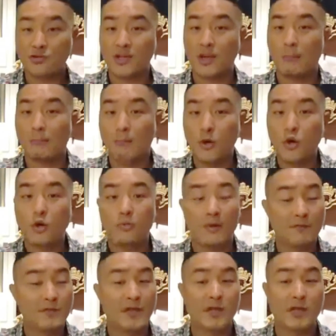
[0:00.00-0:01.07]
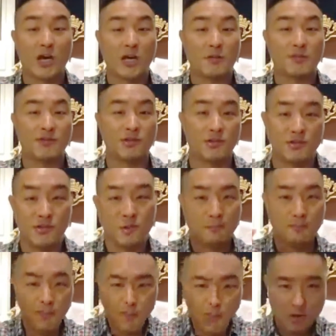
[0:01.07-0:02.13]
still we're seeing a boom of the
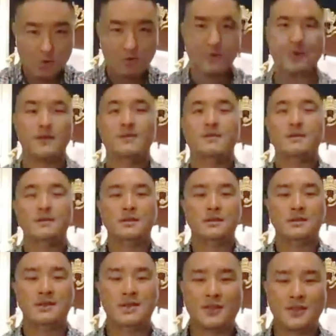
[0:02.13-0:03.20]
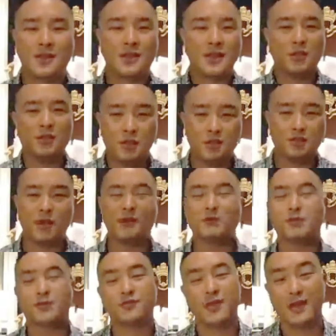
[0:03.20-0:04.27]
economy. So say boom!
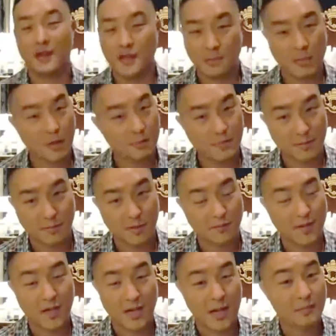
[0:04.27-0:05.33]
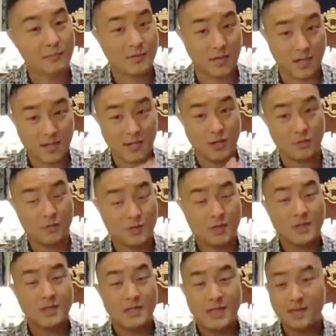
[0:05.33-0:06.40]
33 plus percent. Come on, people of God. I'm
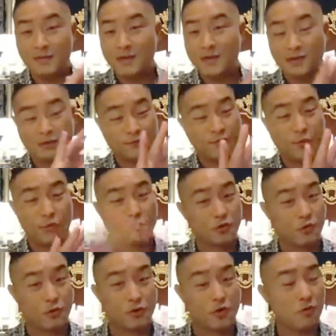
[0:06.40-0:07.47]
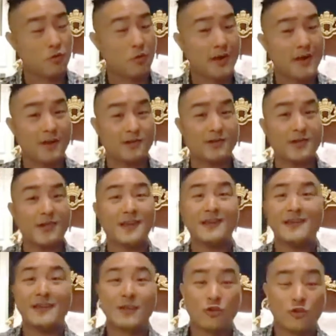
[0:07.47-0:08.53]
telling you, even in this fourth quarter, we're
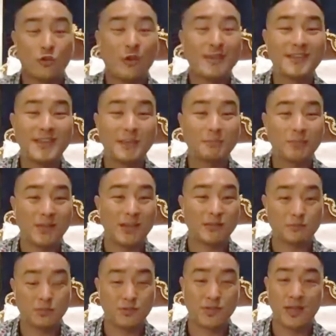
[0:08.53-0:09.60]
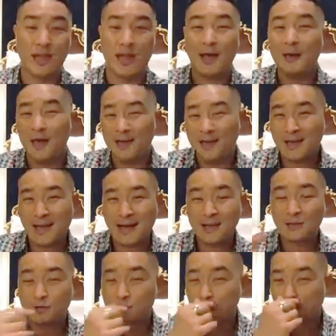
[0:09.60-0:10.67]
going to see 20 plus percent.
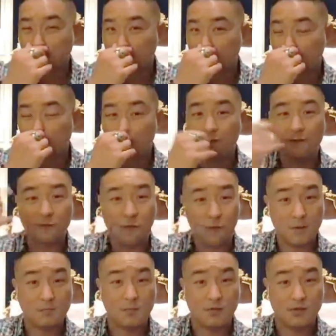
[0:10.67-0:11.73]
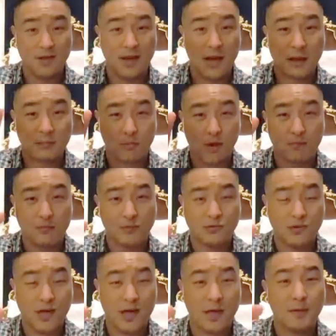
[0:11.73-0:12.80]
I, I just saw in the spirit 40 percent.
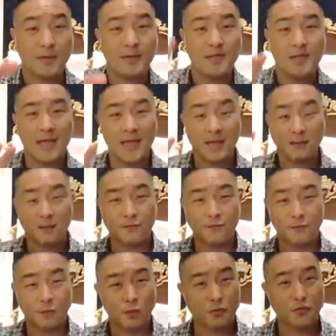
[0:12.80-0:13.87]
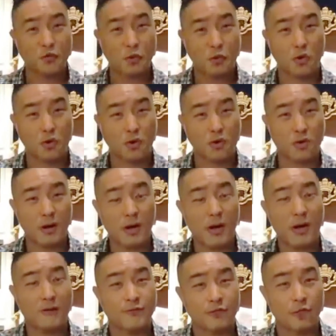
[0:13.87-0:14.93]
I prophesy in the fourth
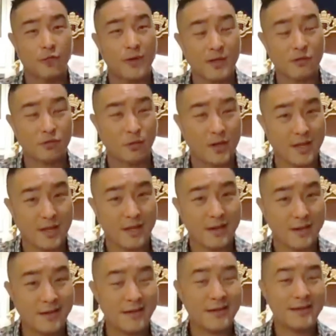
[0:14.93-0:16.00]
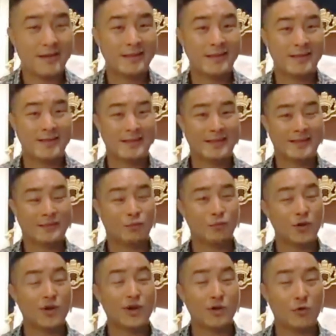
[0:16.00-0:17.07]
quarter of 2020,
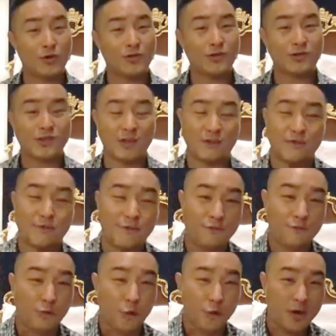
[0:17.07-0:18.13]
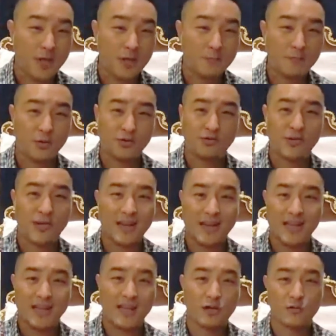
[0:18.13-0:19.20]
we're going to see 40
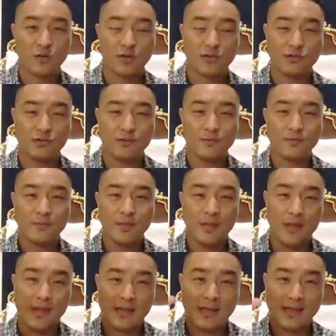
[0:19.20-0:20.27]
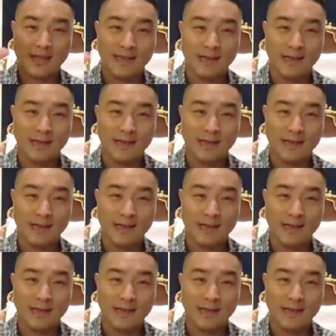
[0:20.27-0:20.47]
percent increase